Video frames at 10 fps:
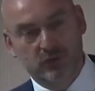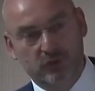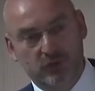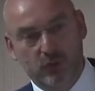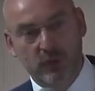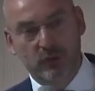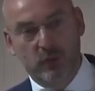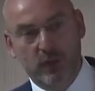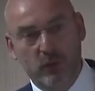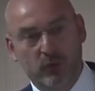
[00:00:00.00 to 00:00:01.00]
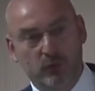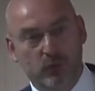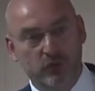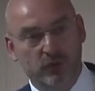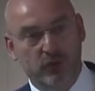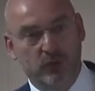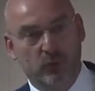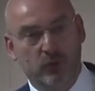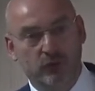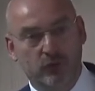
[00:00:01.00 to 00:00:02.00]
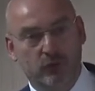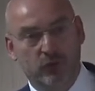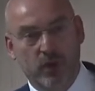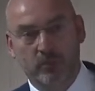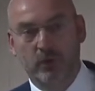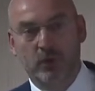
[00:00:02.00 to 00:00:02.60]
screen when I was watching the World Cup